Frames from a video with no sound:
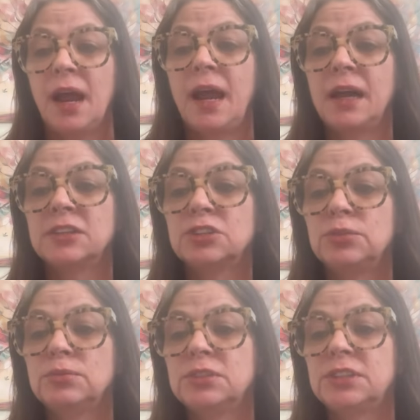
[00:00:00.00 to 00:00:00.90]
And
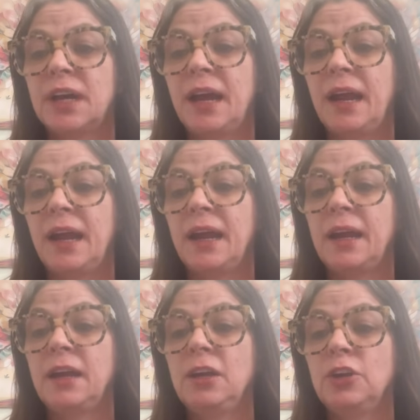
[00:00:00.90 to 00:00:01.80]

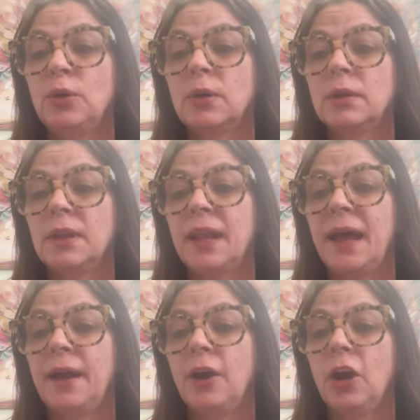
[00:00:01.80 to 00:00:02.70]
today, your
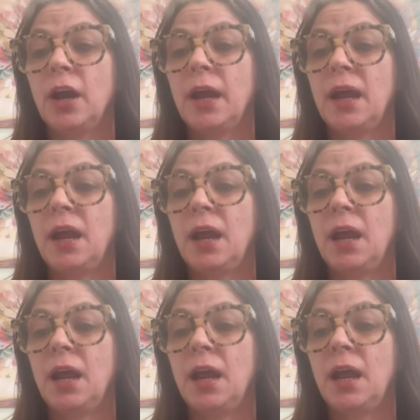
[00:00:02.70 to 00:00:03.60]
letter
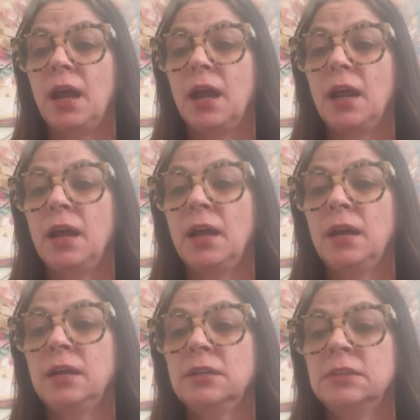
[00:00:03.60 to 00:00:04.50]
is...